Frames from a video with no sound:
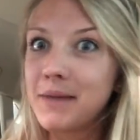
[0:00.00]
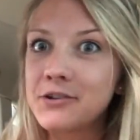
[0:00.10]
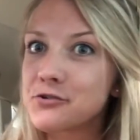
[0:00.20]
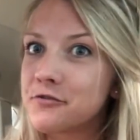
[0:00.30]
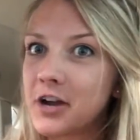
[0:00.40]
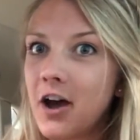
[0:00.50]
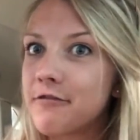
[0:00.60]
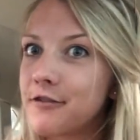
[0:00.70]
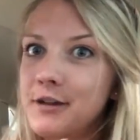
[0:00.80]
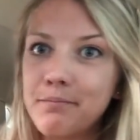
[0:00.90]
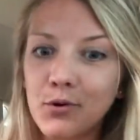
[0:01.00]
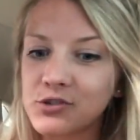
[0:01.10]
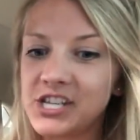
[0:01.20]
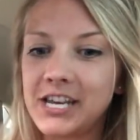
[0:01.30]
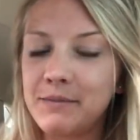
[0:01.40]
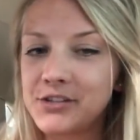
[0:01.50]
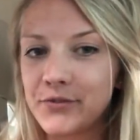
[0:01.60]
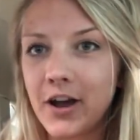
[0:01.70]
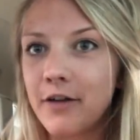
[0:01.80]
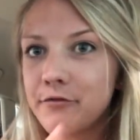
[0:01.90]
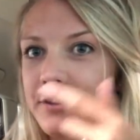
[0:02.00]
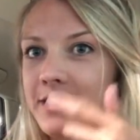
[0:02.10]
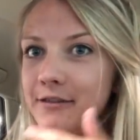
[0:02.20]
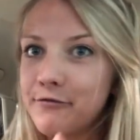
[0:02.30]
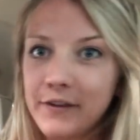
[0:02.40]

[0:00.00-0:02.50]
mental recovery, body image recovery,